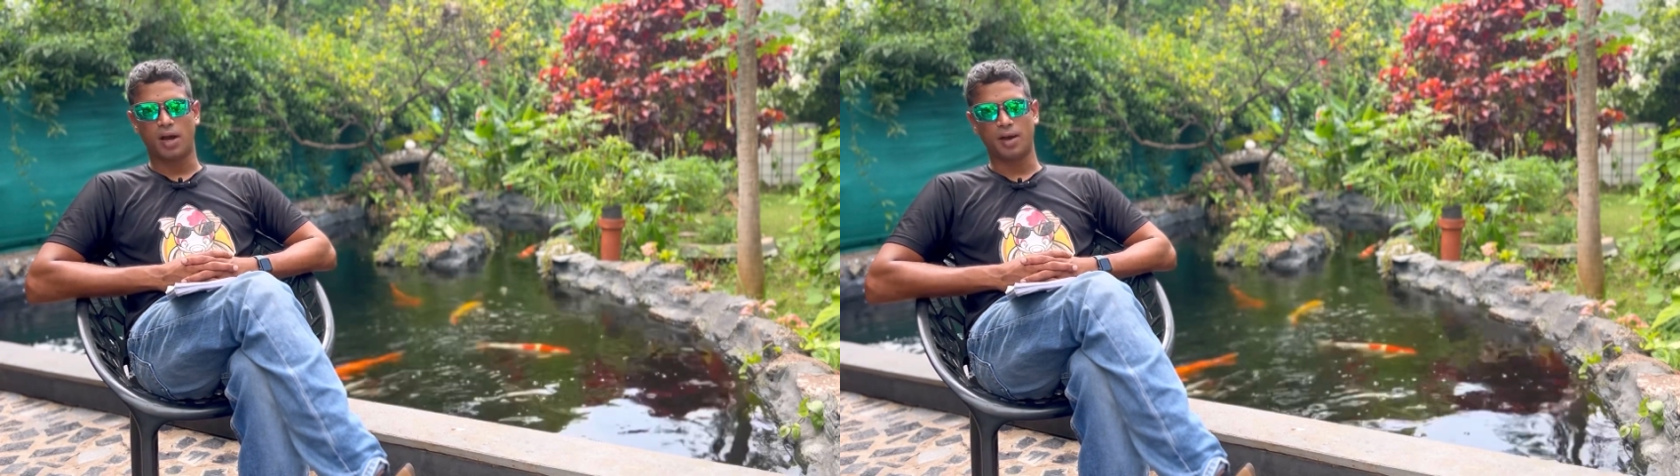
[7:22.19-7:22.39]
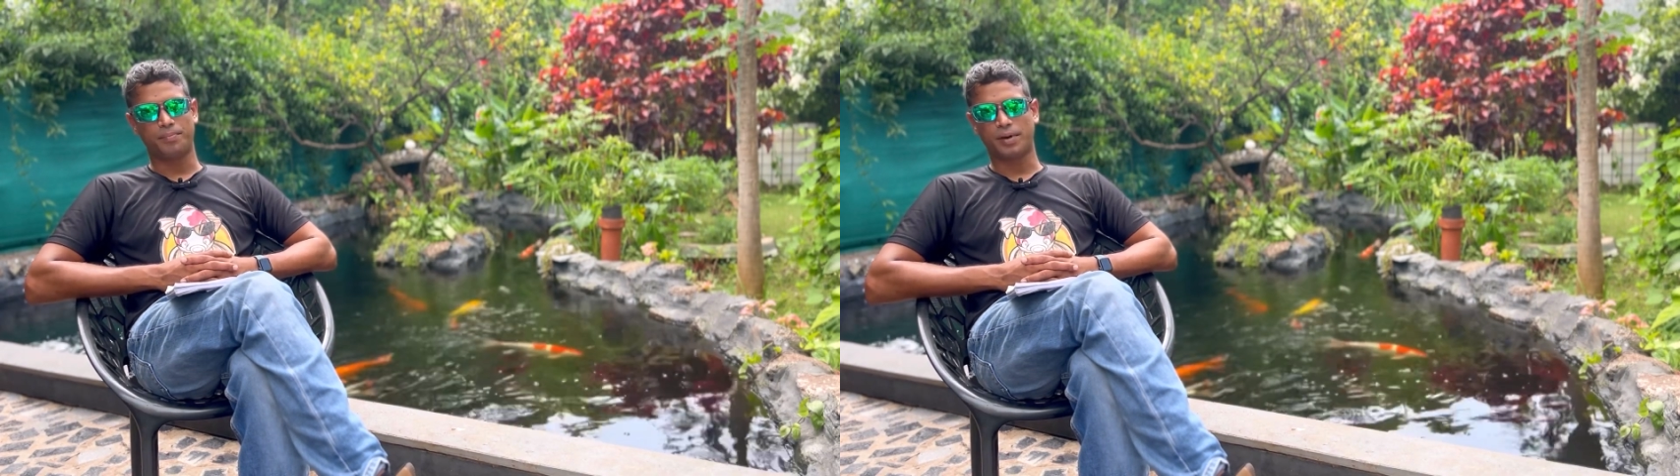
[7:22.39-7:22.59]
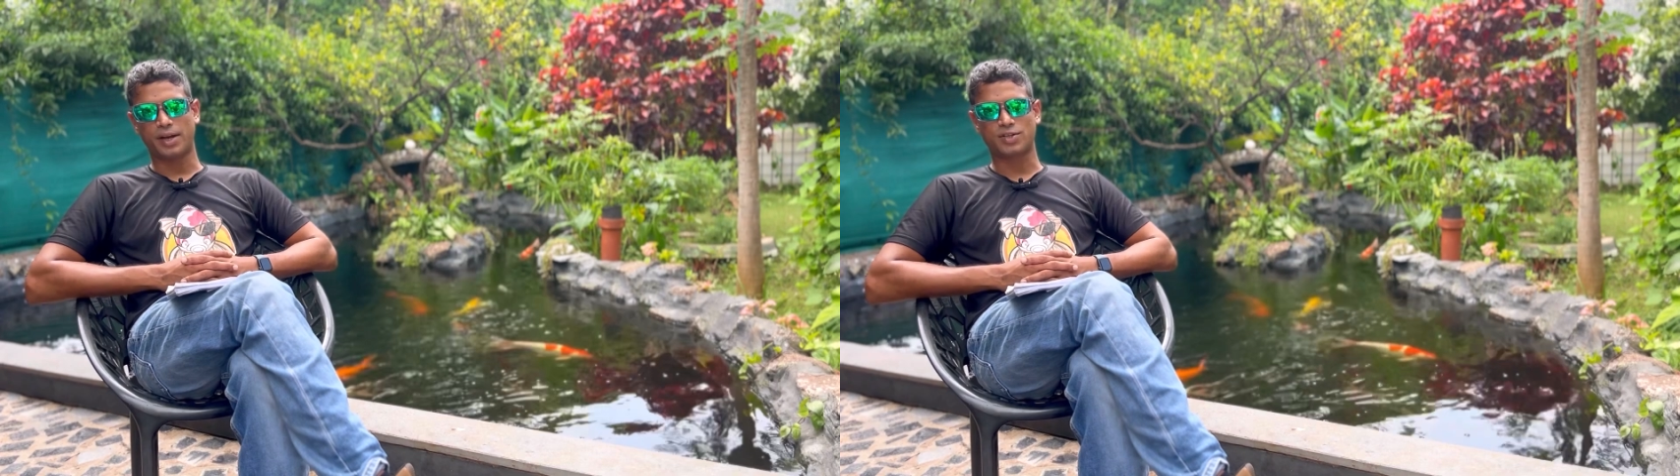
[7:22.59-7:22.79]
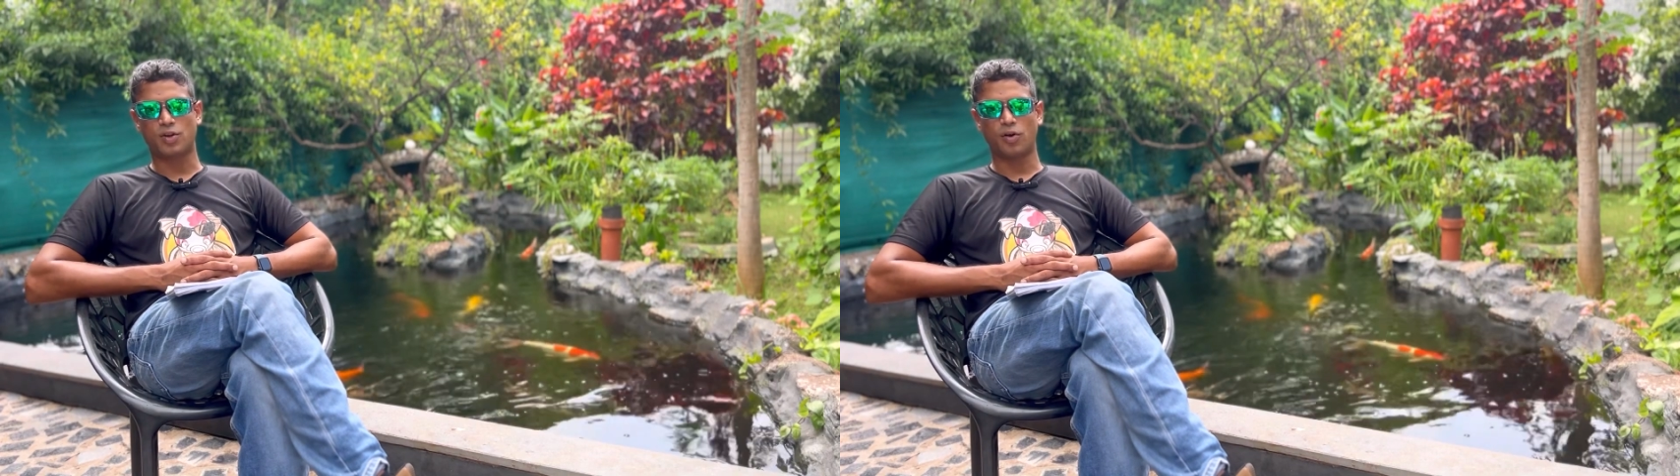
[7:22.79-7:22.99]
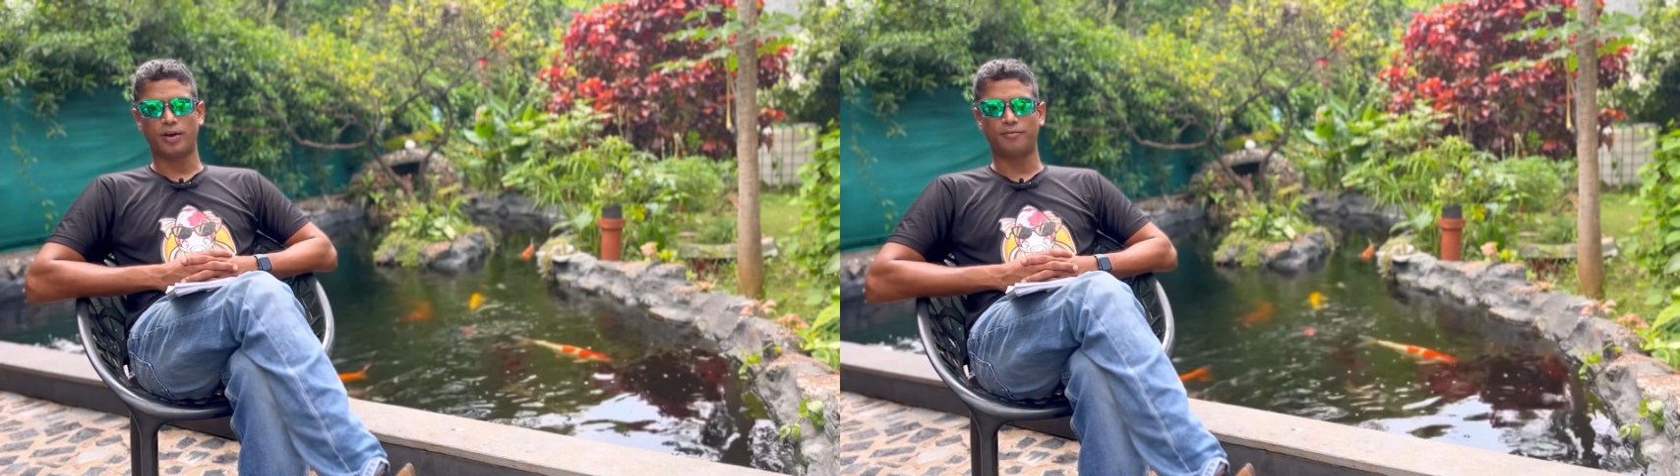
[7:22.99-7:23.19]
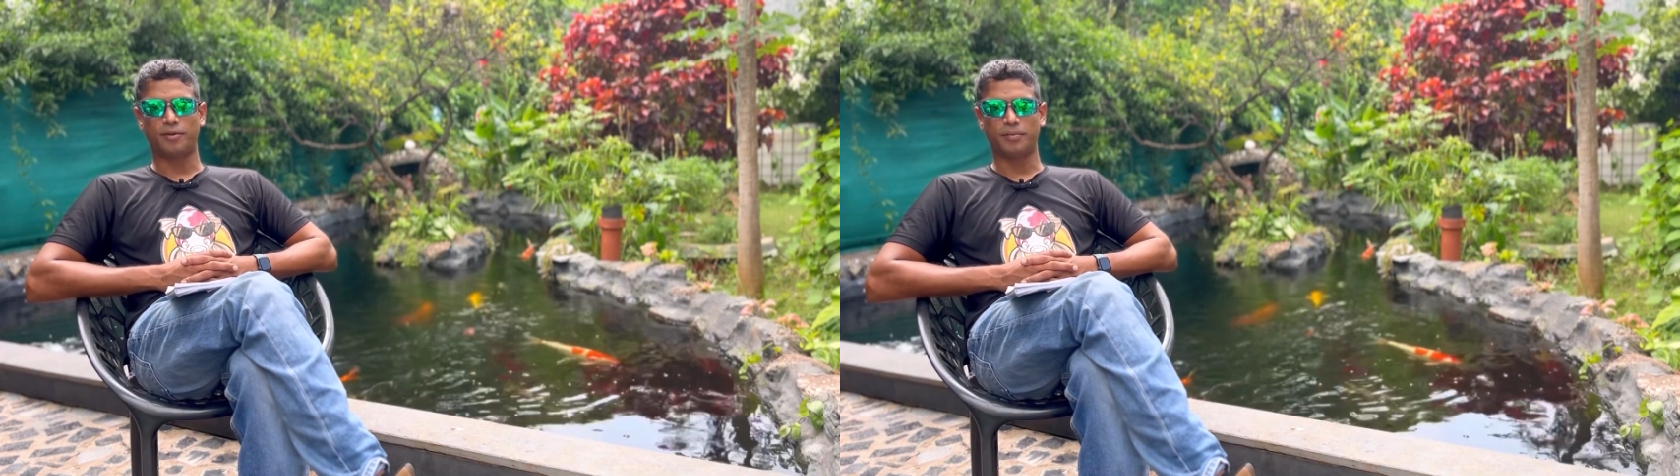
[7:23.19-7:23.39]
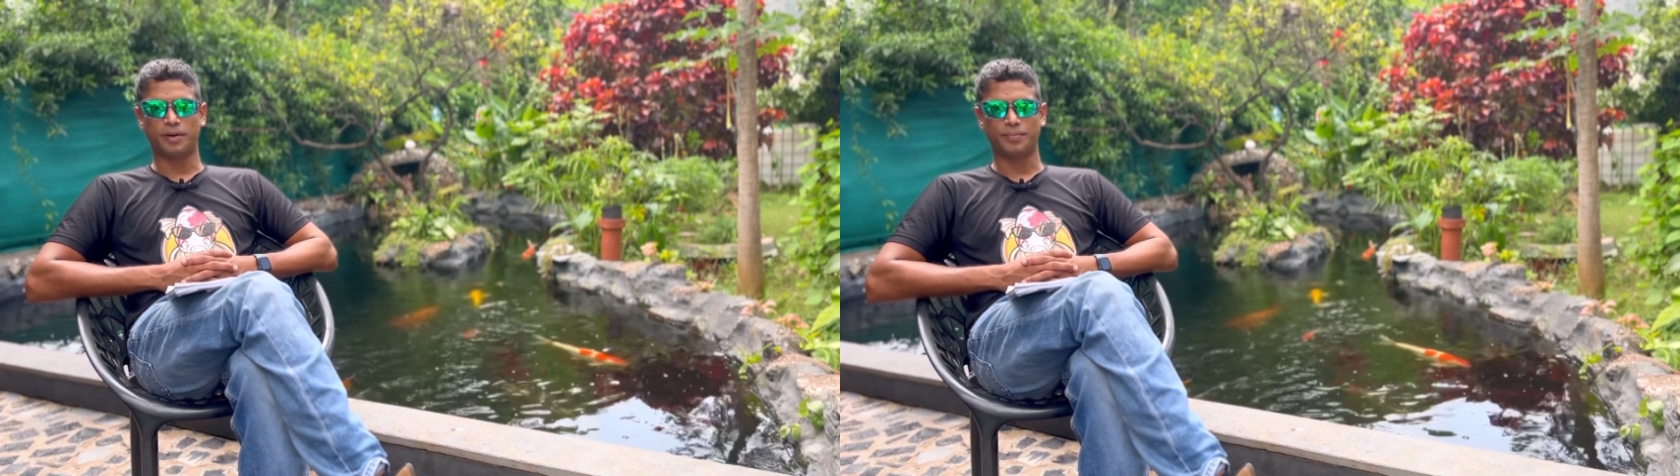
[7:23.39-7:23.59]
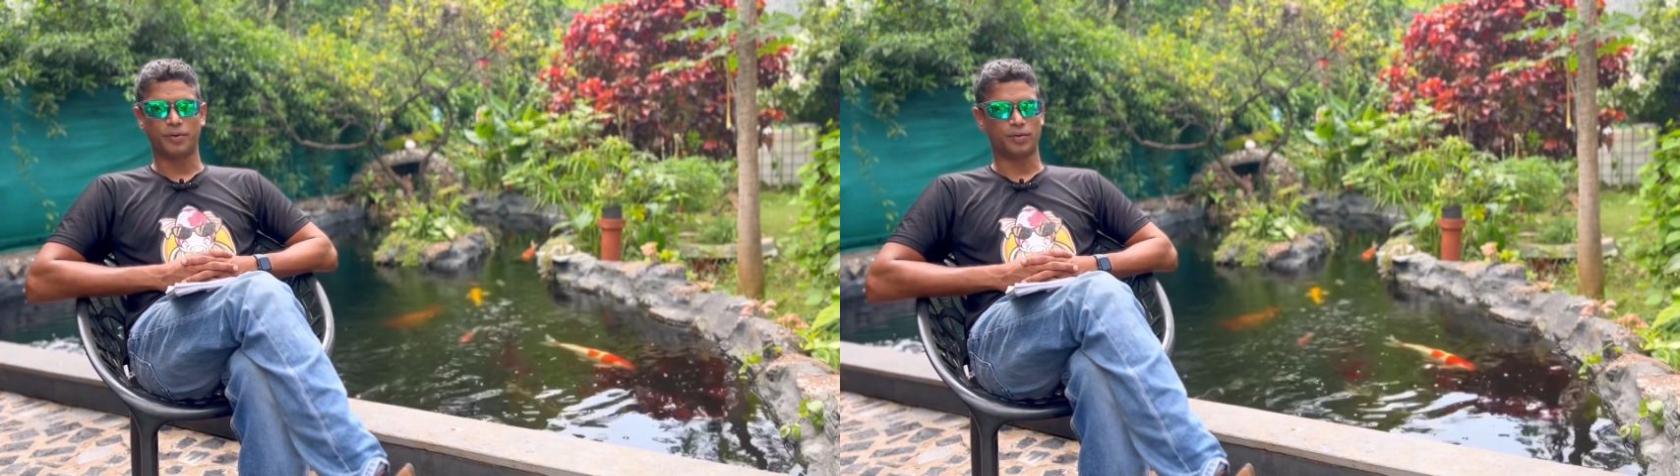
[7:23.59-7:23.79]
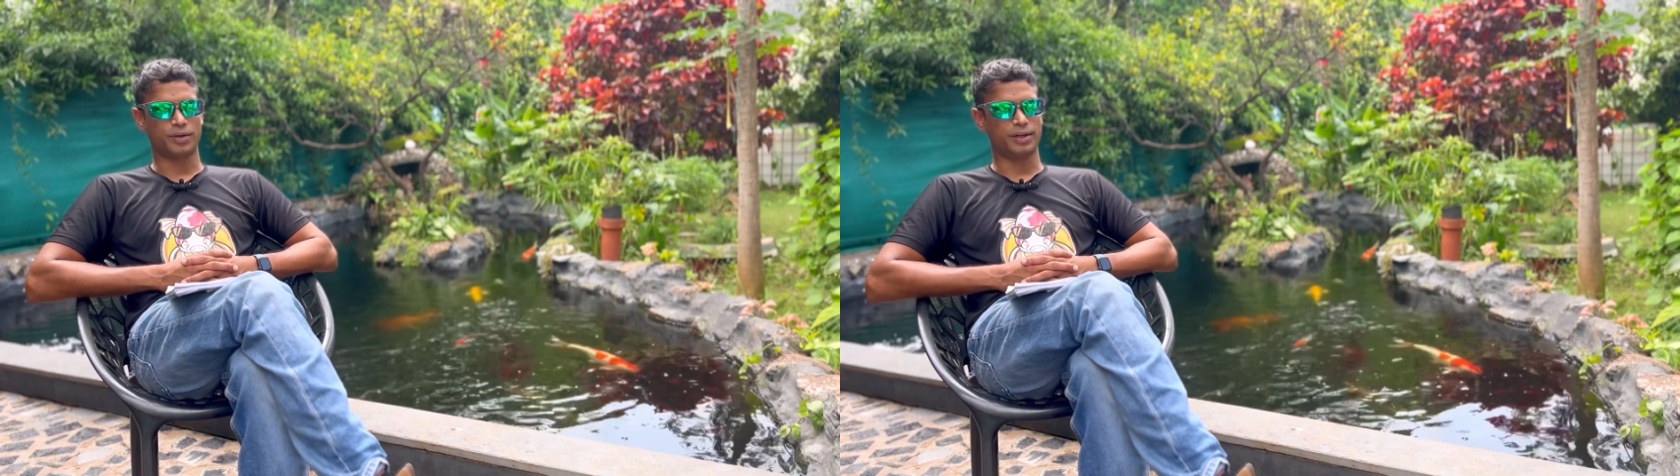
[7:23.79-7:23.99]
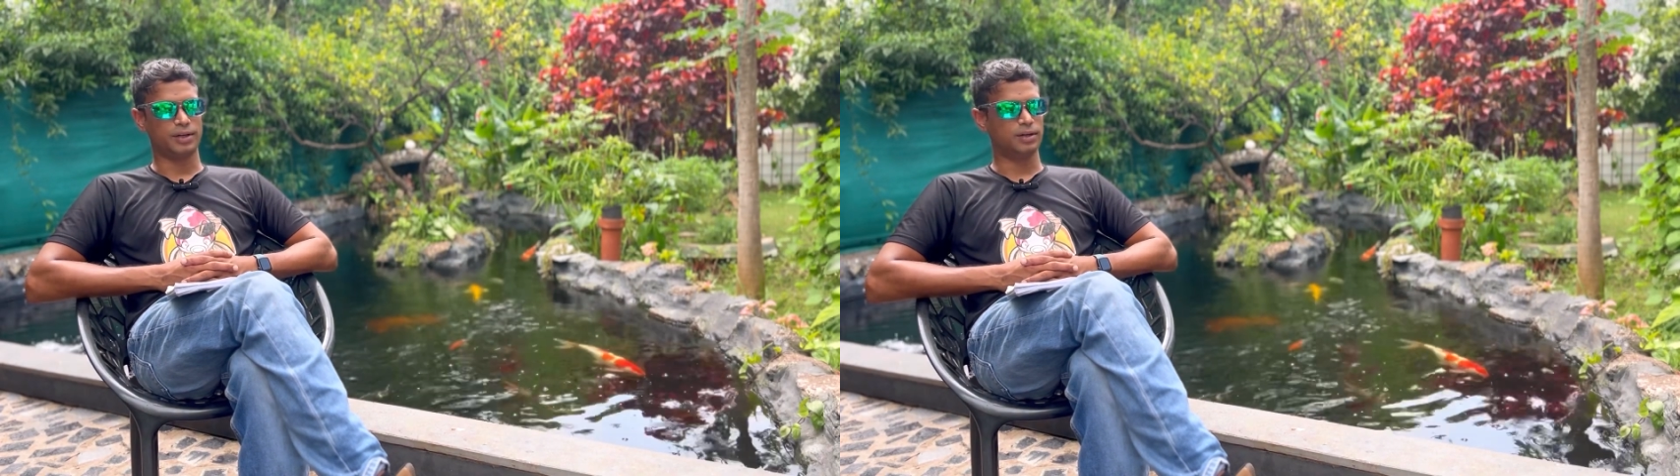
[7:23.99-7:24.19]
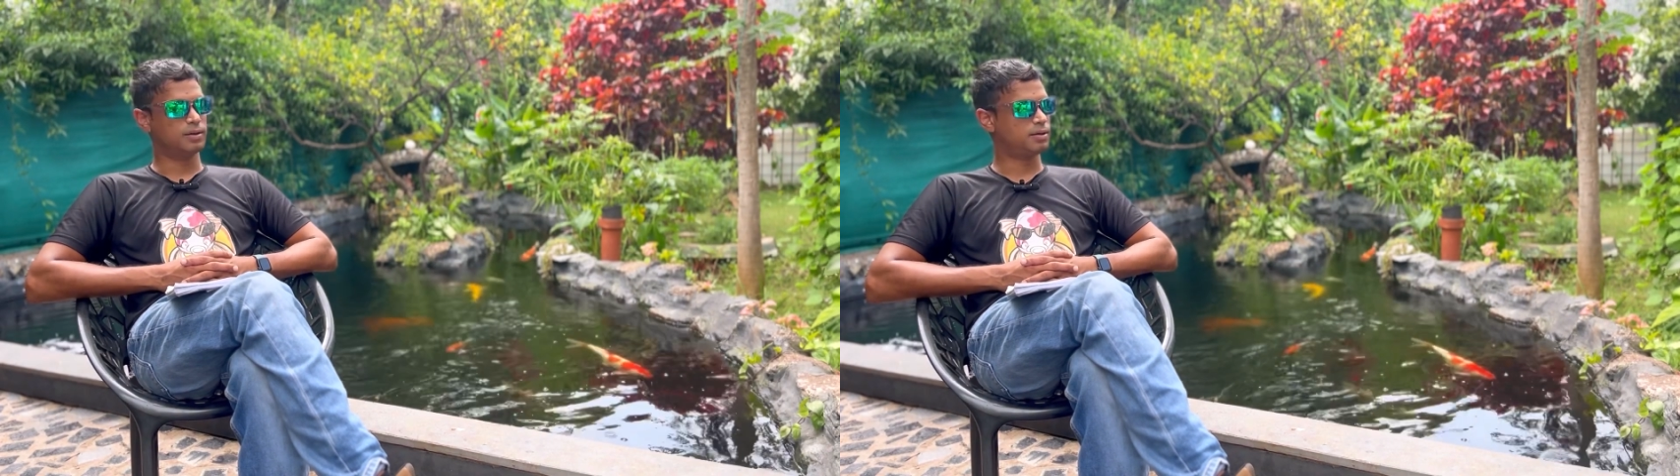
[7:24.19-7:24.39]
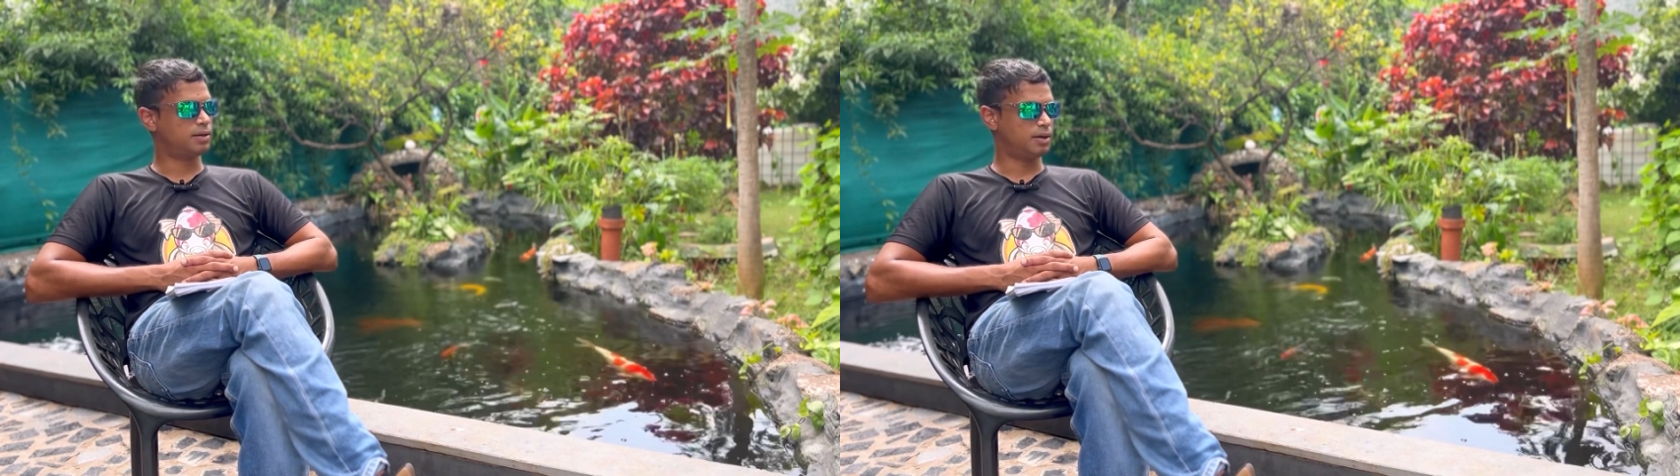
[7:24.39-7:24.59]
high price koi from a reputed dealer.